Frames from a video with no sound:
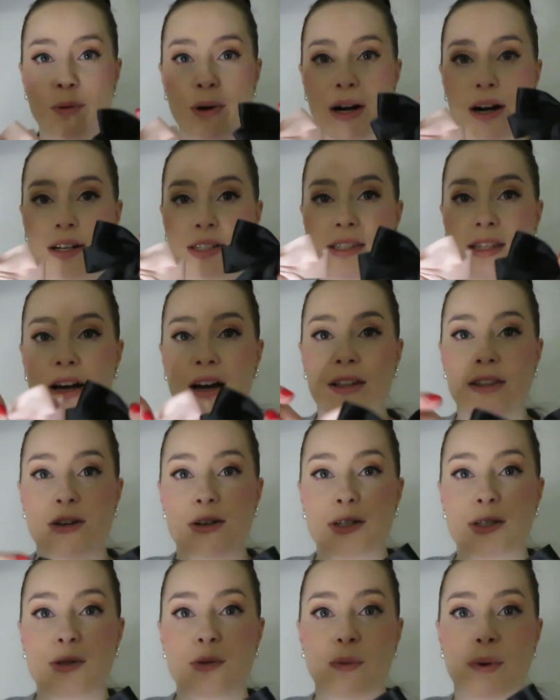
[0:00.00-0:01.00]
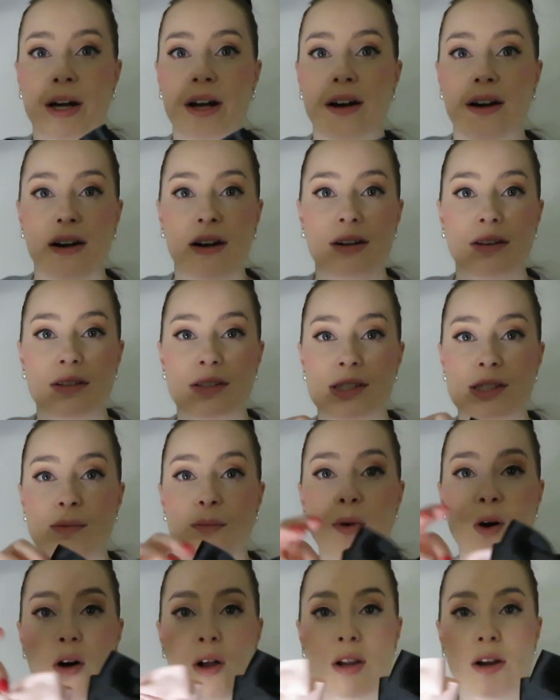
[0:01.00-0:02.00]
whereas the others were
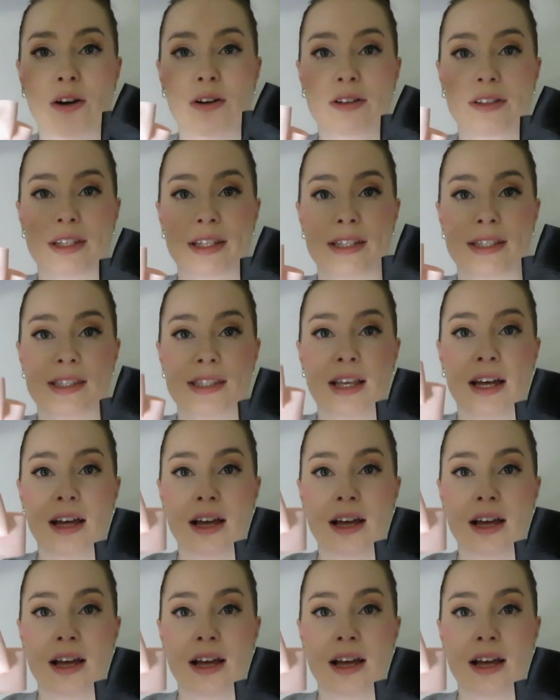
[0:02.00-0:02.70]
smaller, these